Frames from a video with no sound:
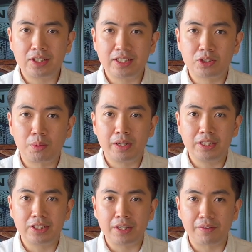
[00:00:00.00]
This
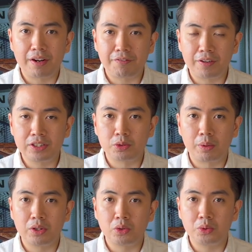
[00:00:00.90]
is a reference
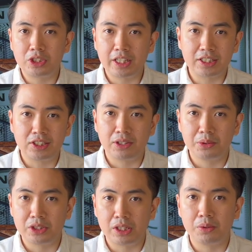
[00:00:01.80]

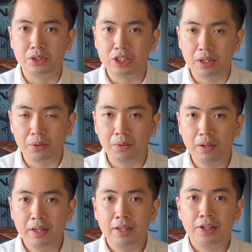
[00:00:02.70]

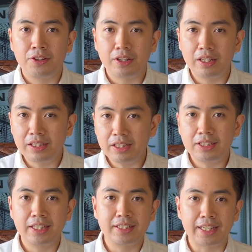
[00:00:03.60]
126000
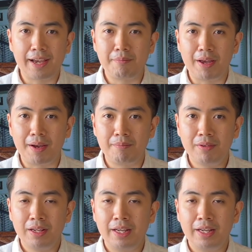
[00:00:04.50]
36mm,